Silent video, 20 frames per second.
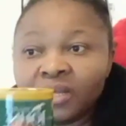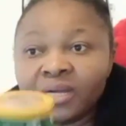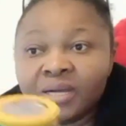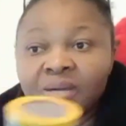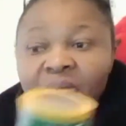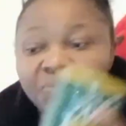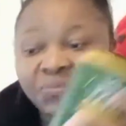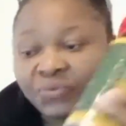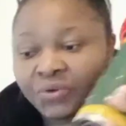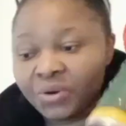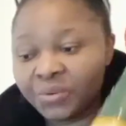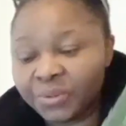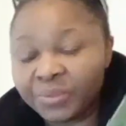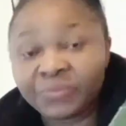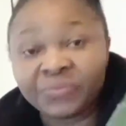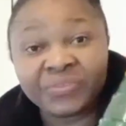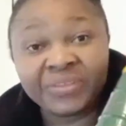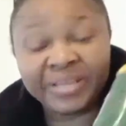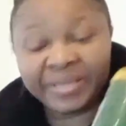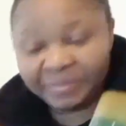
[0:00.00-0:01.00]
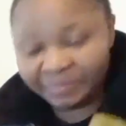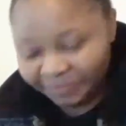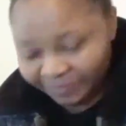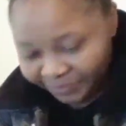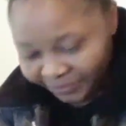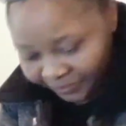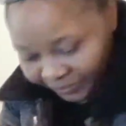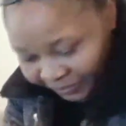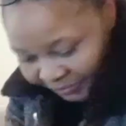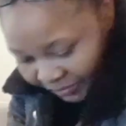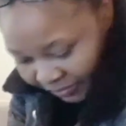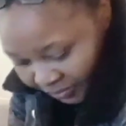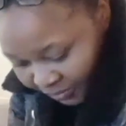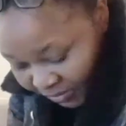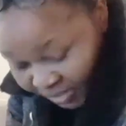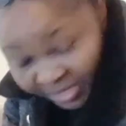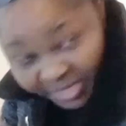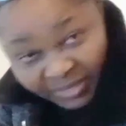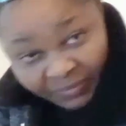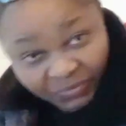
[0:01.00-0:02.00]
uh, four of them.
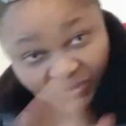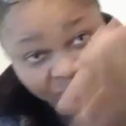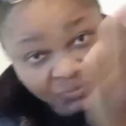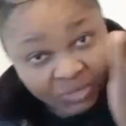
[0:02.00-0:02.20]
Gift